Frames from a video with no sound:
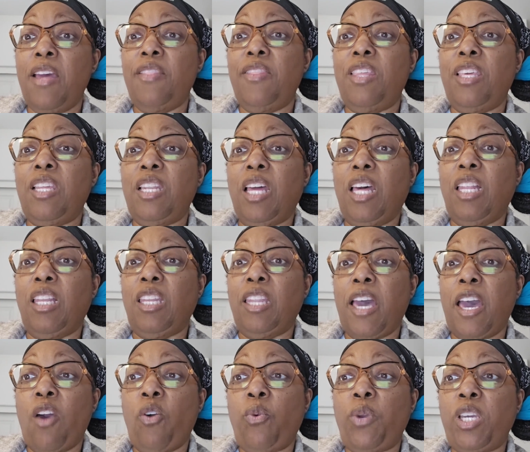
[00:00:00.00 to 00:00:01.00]
then
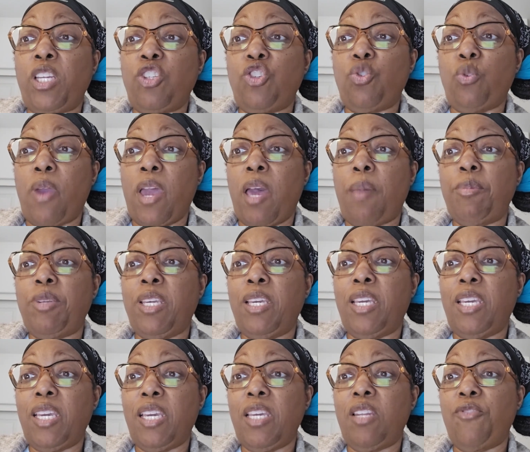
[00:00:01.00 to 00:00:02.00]
allowing trapped
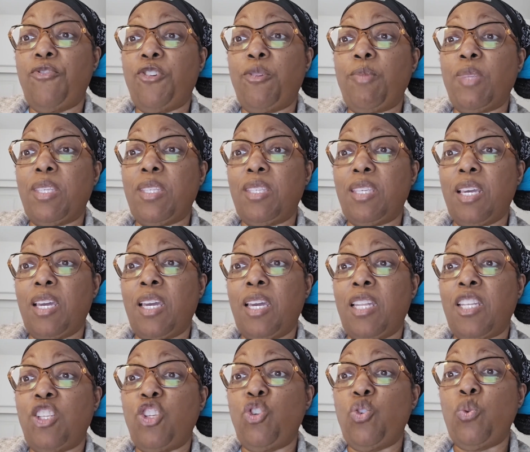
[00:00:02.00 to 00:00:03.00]
heat from the
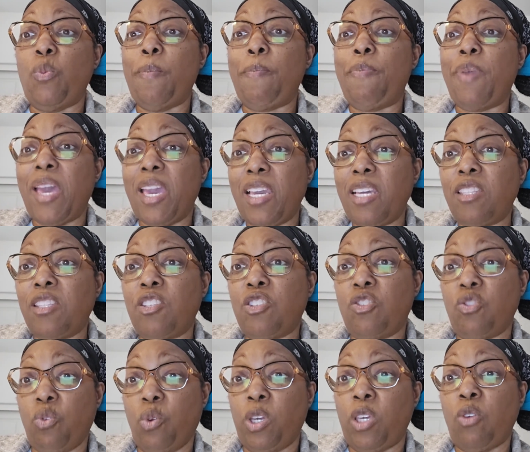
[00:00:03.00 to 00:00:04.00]
sun to bake the
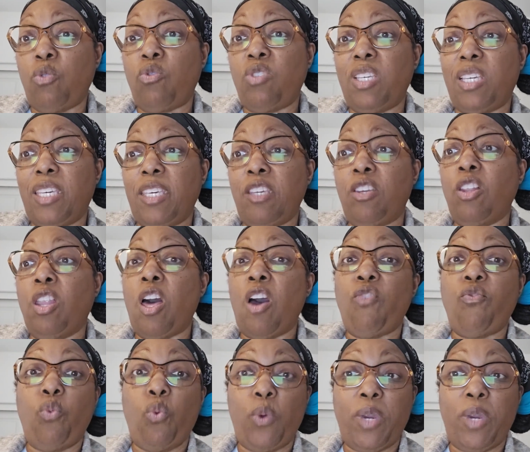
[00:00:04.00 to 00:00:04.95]
soil to kill off